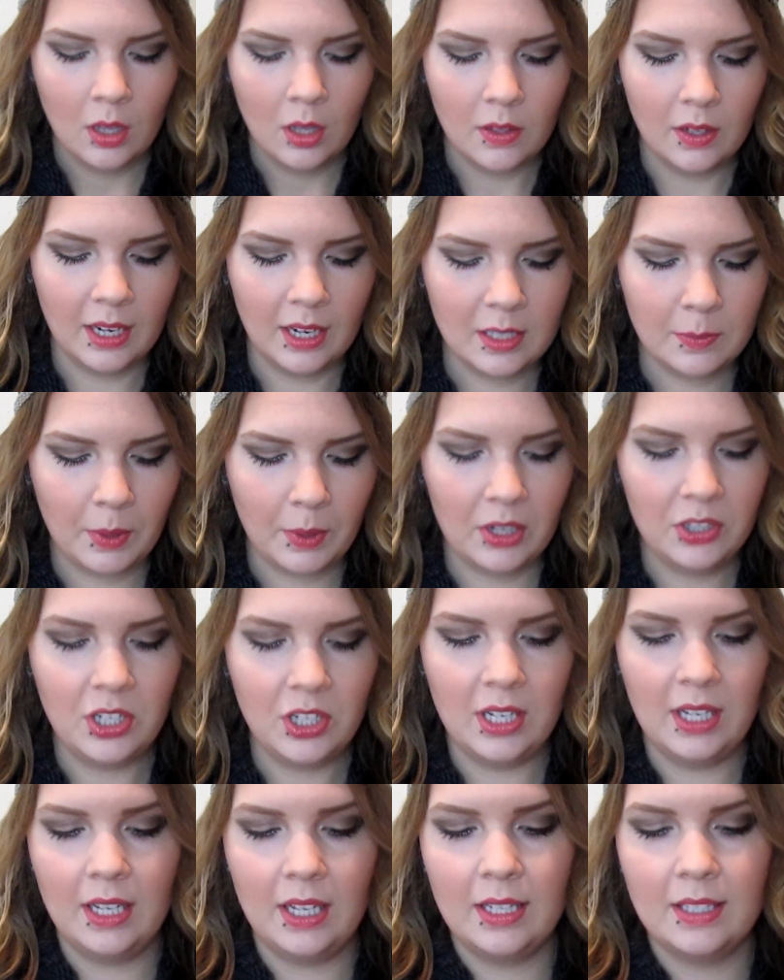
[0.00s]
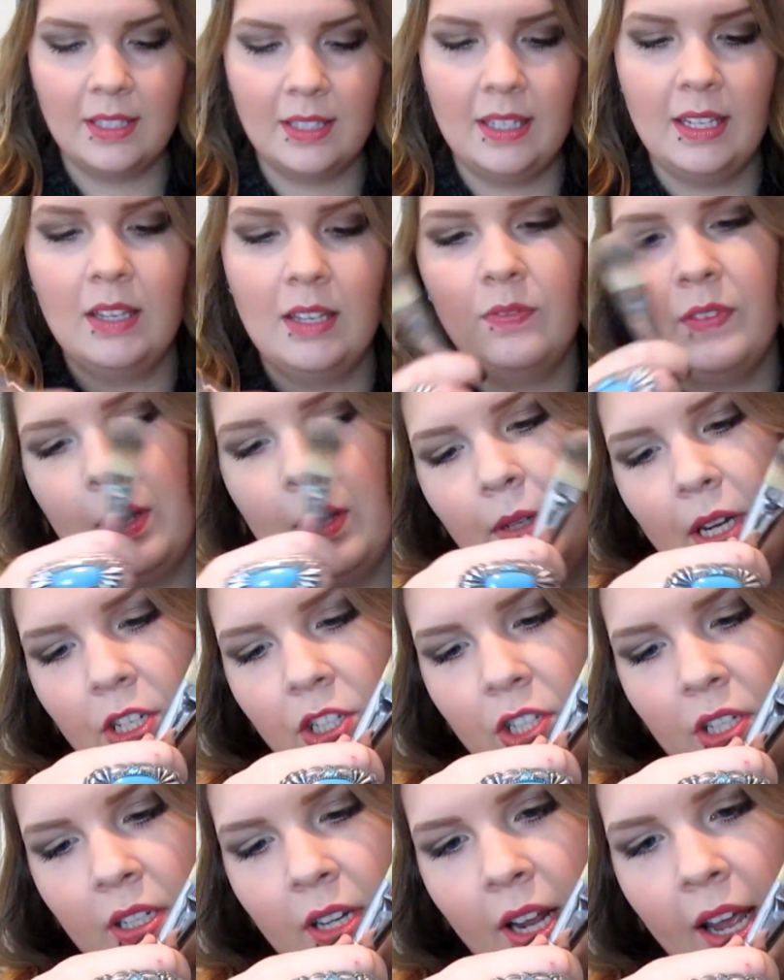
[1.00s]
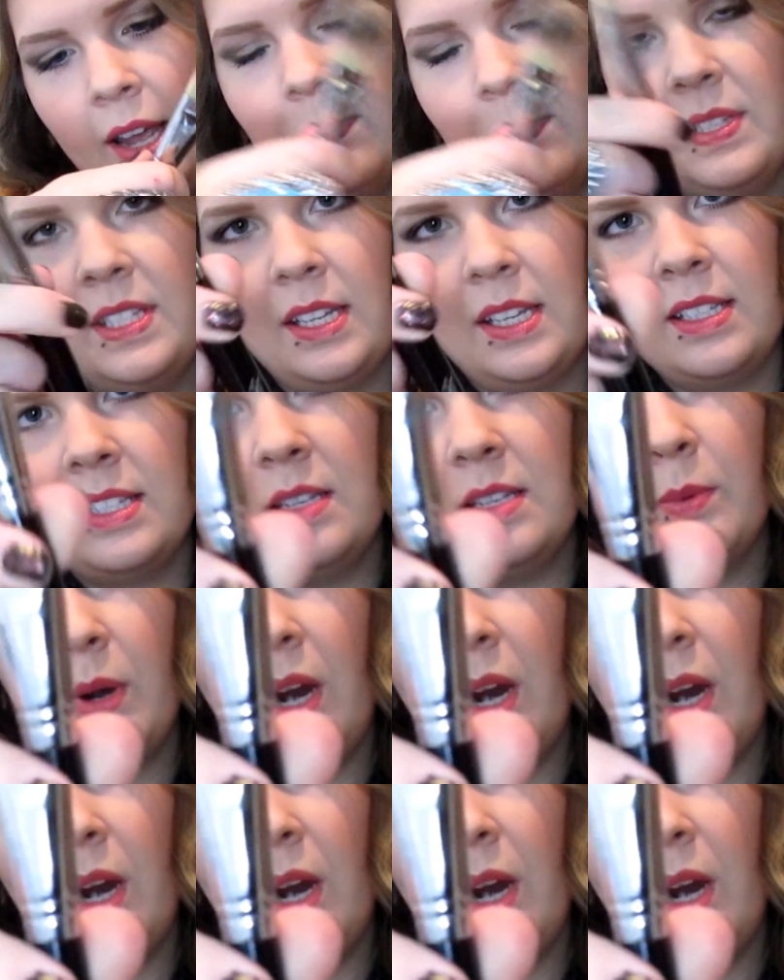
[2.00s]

The next brush is the Foundation F60